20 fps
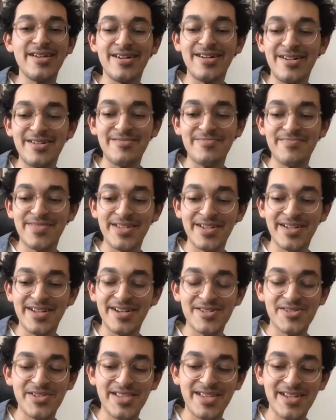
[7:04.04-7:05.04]
uh, the
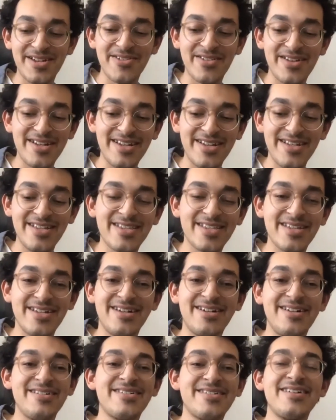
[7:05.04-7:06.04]
country that you're in is.
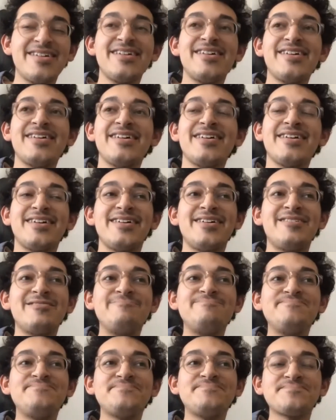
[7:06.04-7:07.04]
Uh,
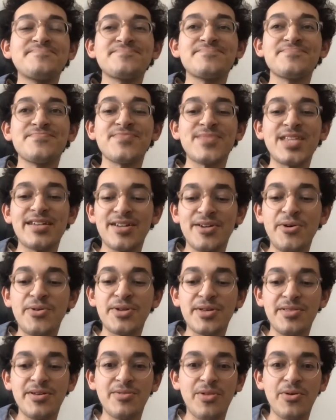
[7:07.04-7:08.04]
um, go
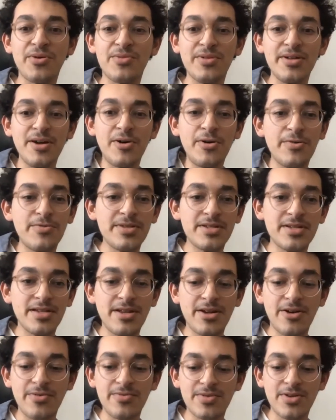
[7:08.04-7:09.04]
to the locally owned, you
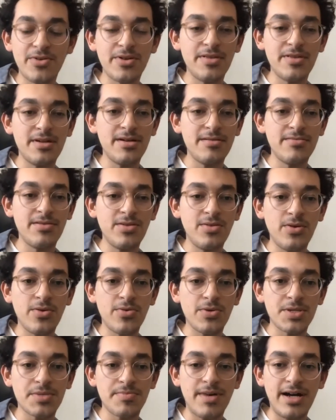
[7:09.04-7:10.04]
know, go to the, the
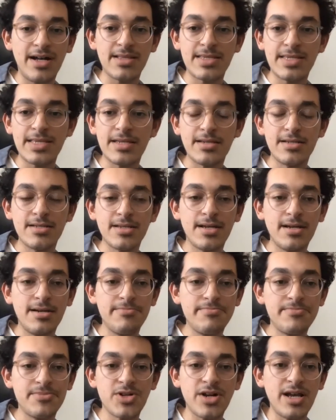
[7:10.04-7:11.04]
local spots and
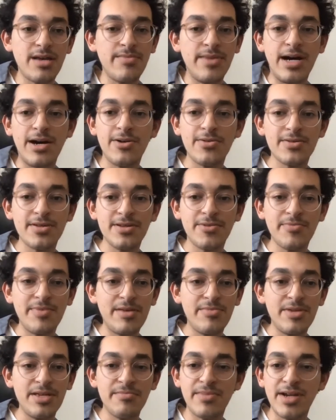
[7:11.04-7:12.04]
um, try them out, you know,
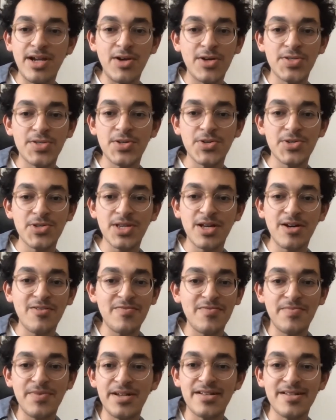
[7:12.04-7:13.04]
maybe embarrass yourself,
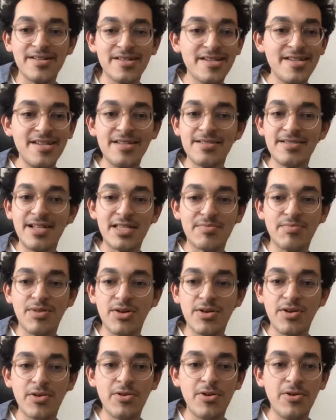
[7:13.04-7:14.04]
but that's
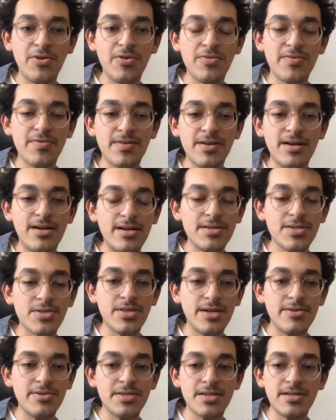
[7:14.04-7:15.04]
part of growth. Uh, so
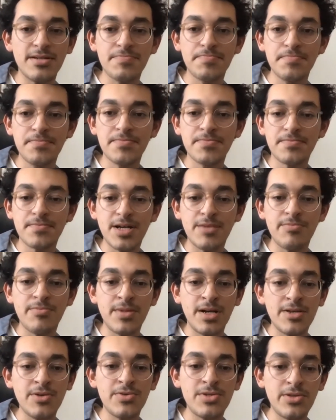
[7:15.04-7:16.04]
that was a, a,
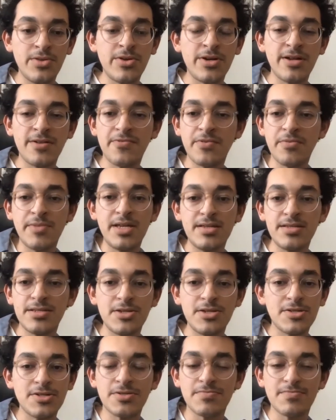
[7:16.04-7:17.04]
a, huge learning for me is
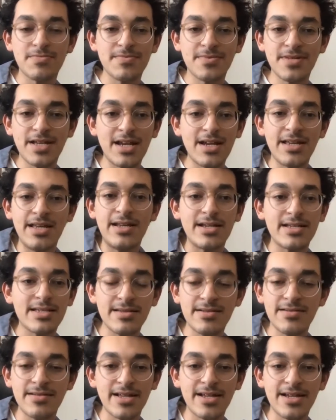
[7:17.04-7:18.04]
just kind of get ex-
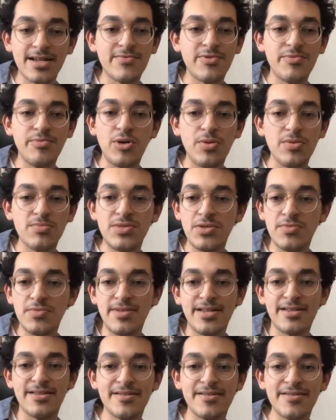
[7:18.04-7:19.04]
like comfortable to
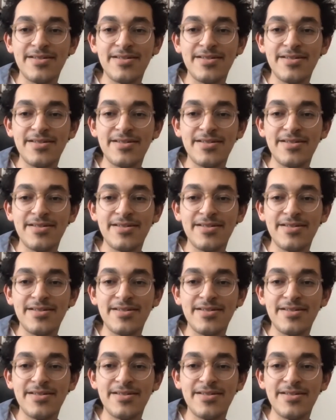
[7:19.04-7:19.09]
like